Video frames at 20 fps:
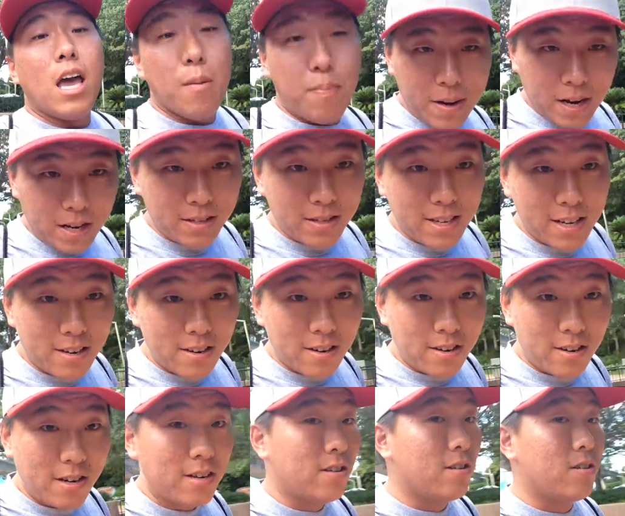Epcot
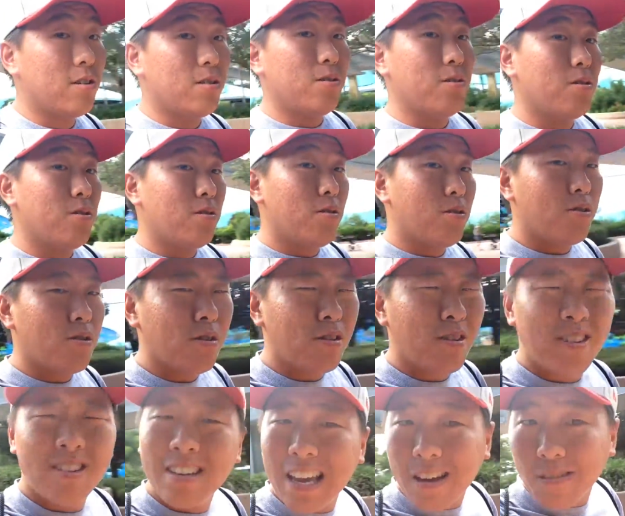Center,
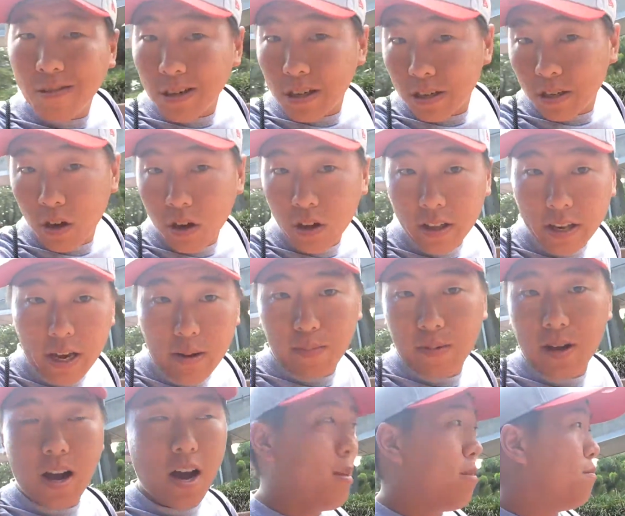or now we just call it
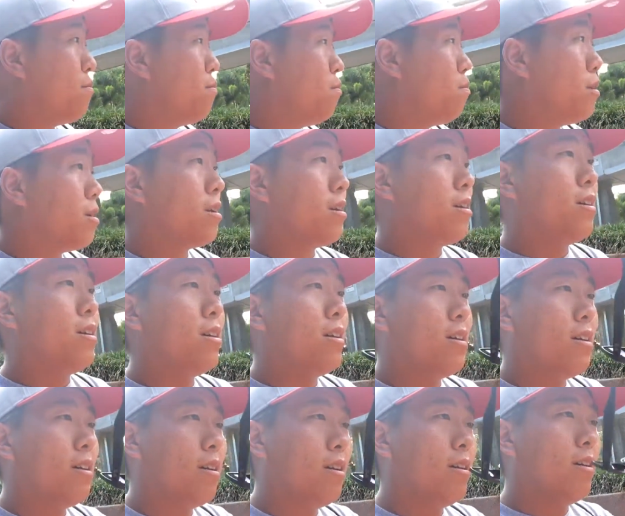Epcot,
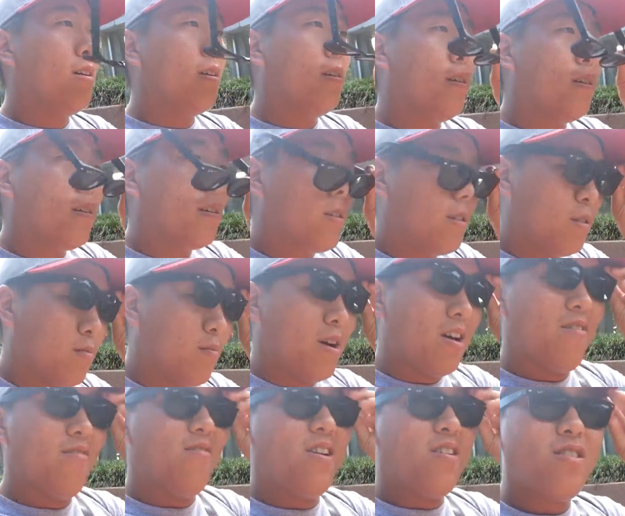but it's
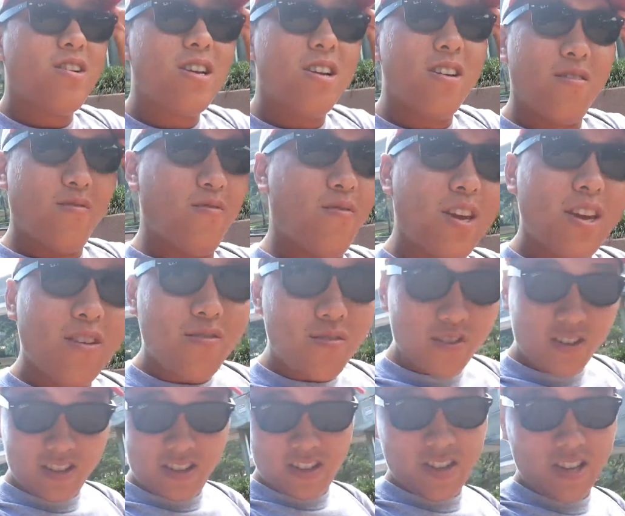my very
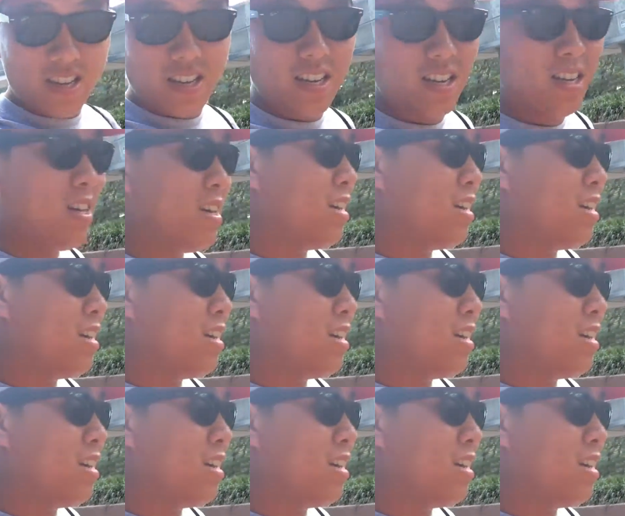favorite